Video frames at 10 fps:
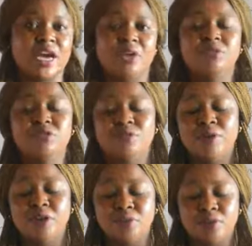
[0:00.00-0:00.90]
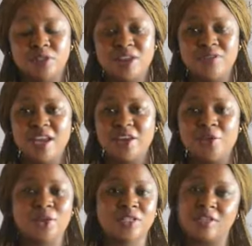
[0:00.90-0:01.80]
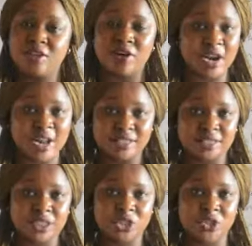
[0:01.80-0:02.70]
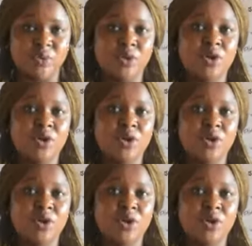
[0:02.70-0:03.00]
And you must have heard the word sterilization.